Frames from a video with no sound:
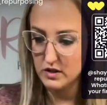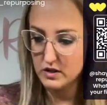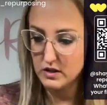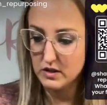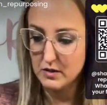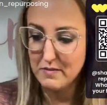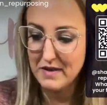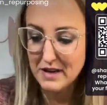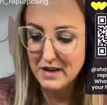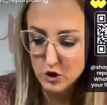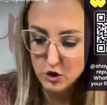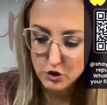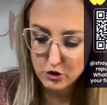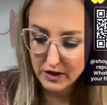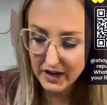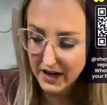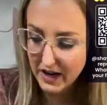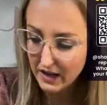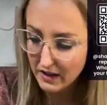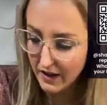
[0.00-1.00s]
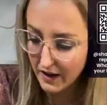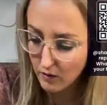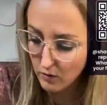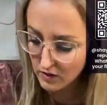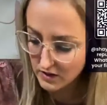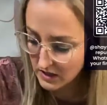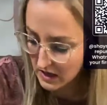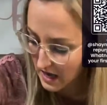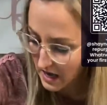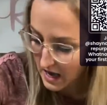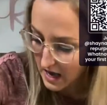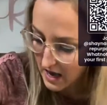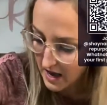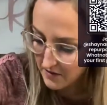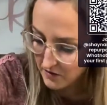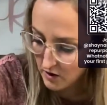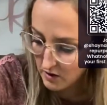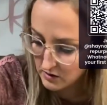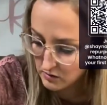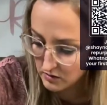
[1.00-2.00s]
the ministry like ones. And
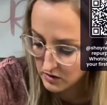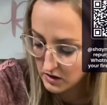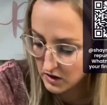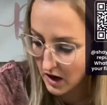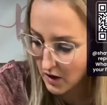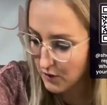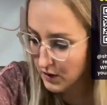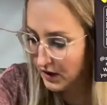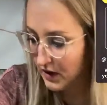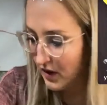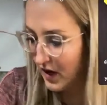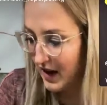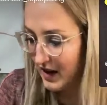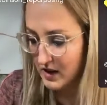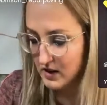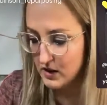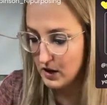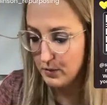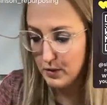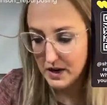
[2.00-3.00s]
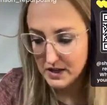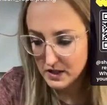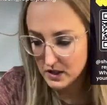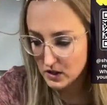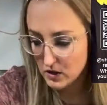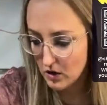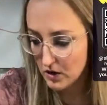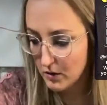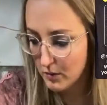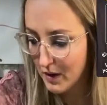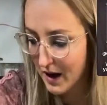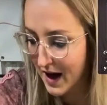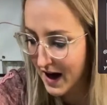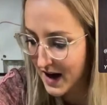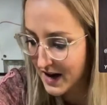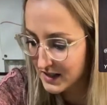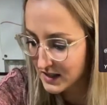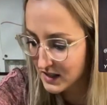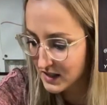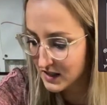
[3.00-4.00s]
those ones I really like because their prices are the
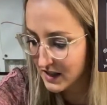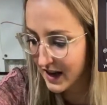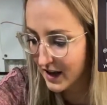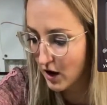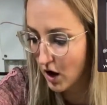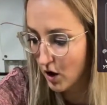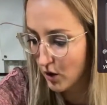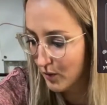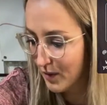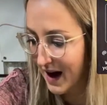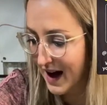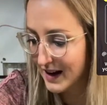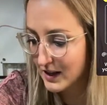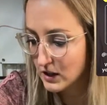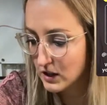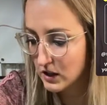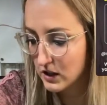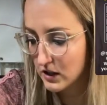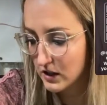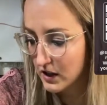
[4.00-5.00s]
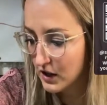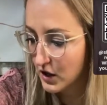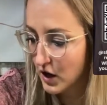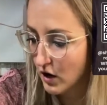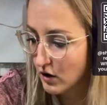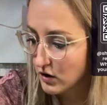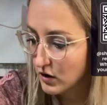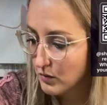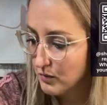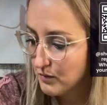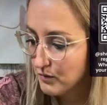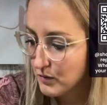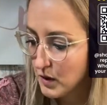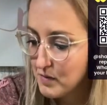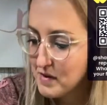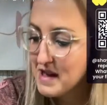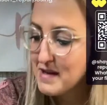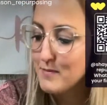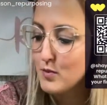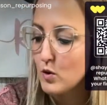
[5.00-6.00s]
best and they go back to, you know, the
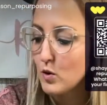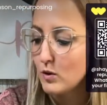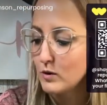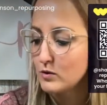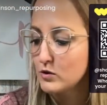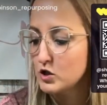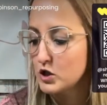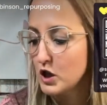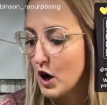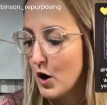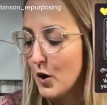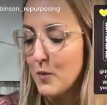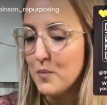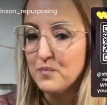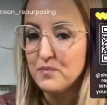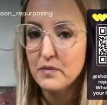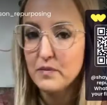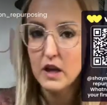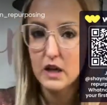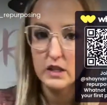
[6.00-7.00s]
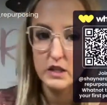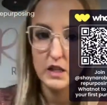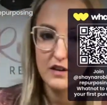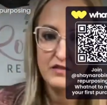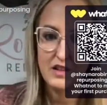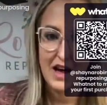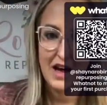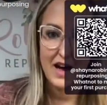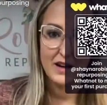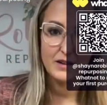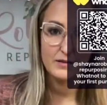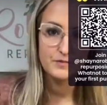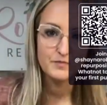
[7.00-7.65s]
people. So love that.